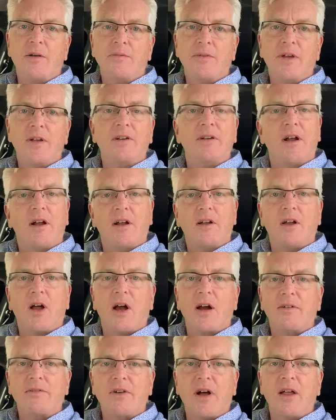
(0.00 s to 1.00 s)
that a
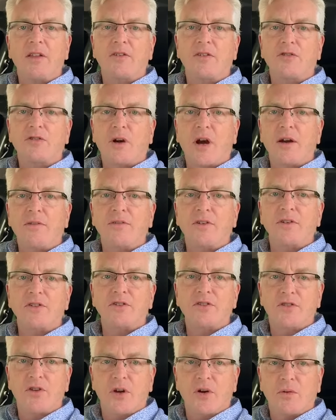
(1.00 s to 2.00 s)
lot of other
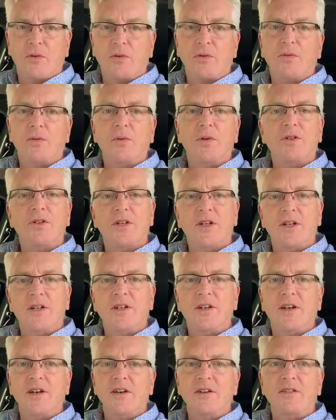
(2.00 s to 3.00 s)
drivers don't, which
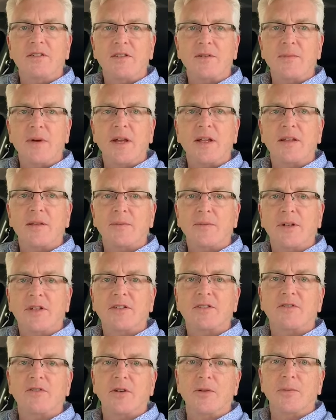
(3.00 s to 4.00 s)
continues to make them
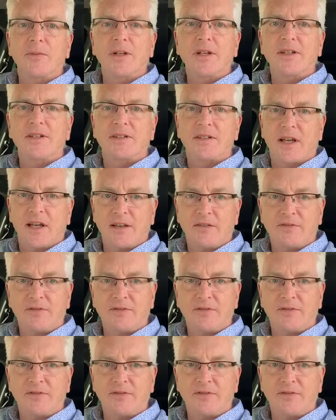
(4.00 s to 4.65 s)
extremely safe.